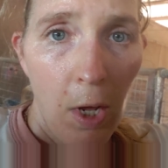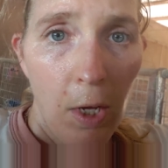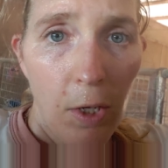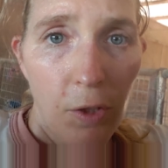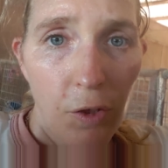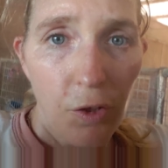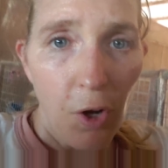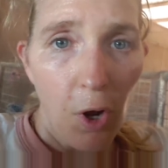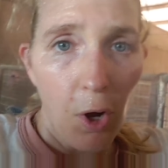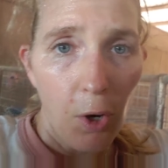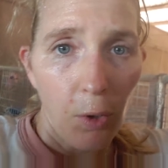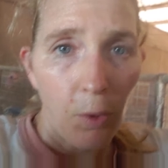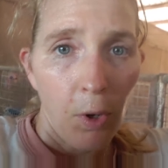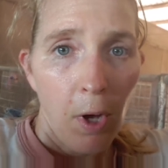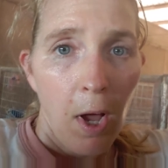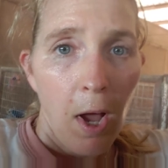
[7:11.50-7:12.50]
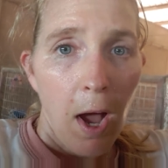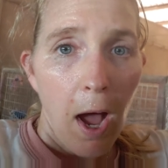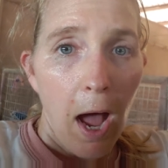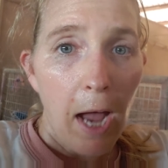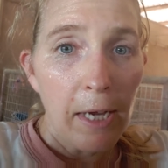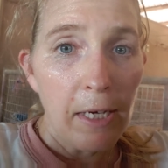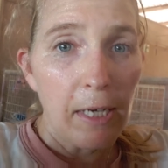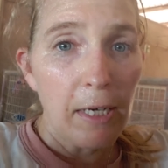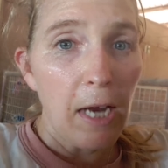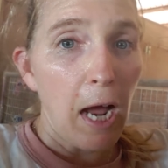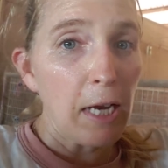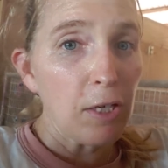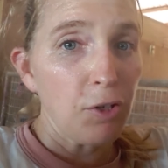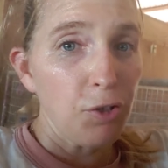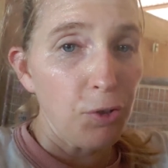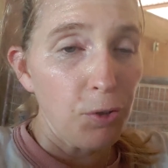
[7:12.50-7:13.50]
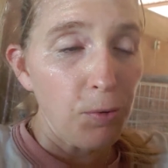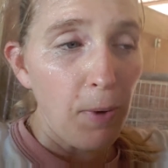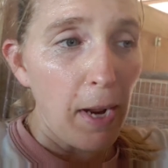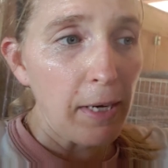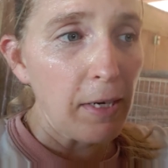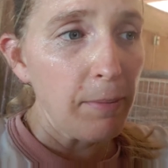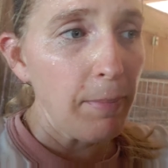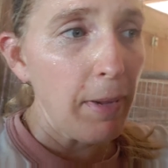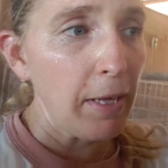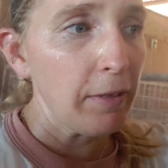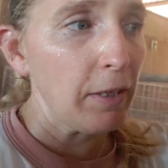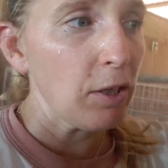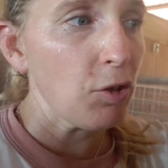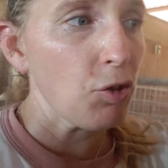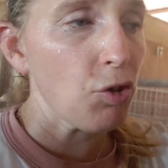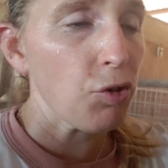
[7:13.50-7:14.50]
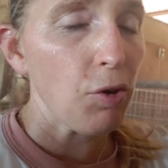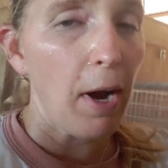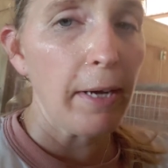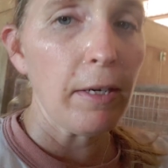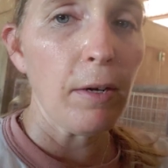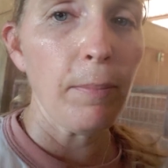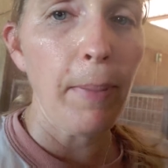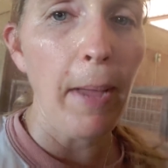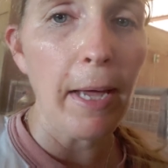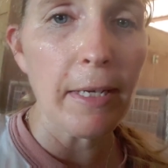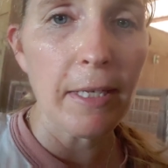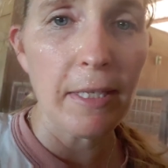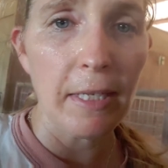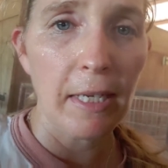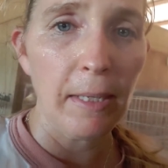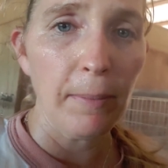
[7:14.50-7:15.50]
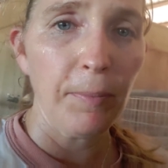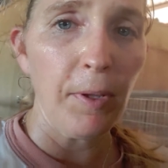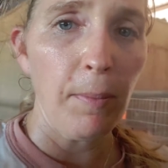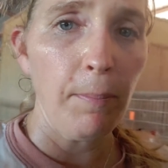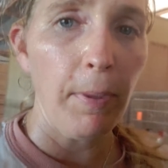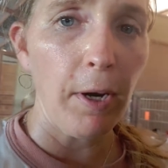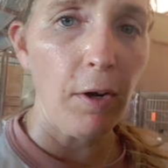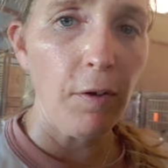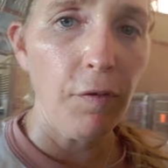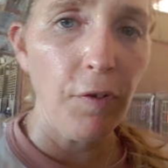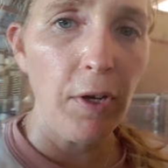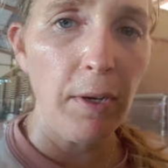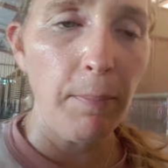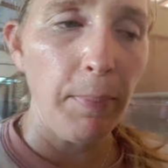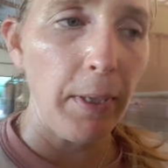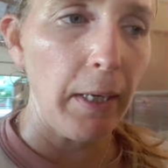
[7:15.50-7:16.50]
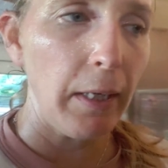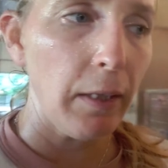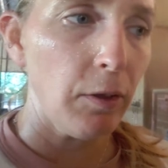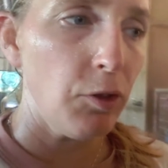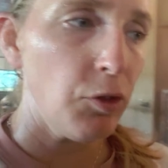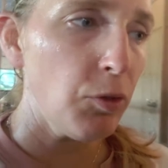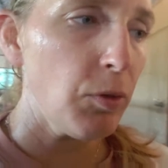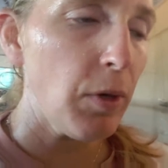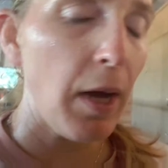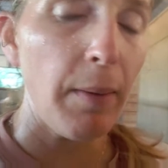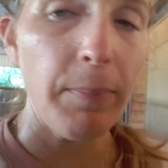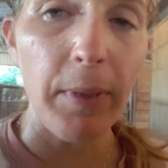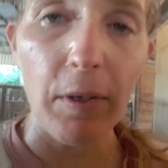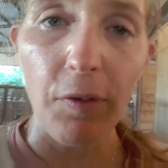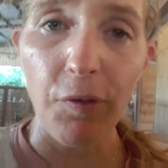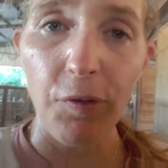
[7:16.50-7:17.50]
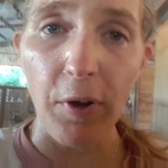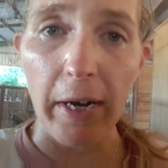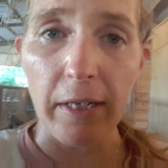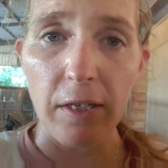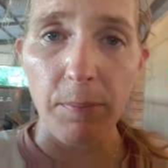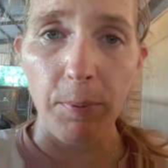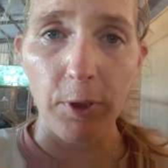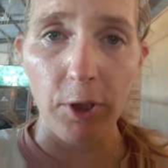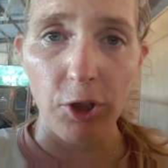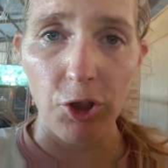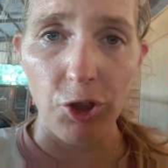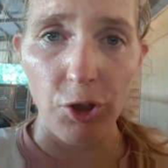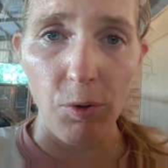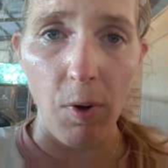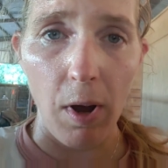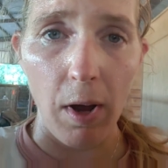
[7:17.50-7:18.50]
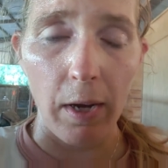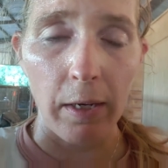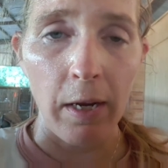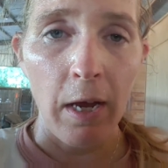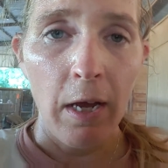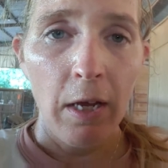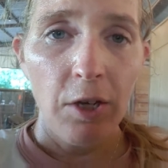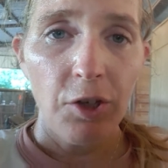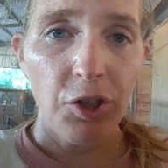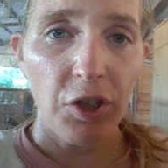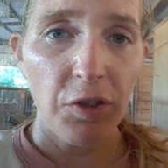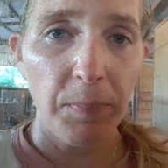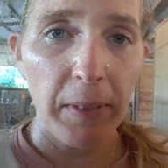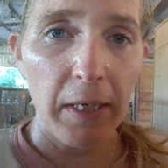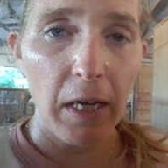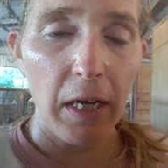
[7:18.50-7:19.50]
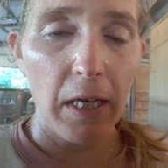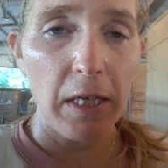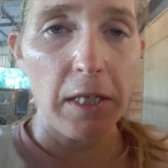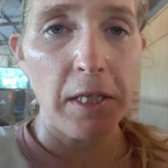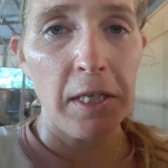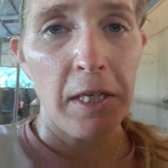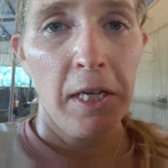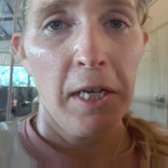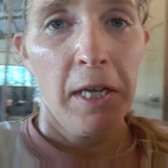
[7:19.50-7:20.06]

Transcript: So I do recommend that you try your best to keep them barefoot, but do not be afraid to put a shoe on just because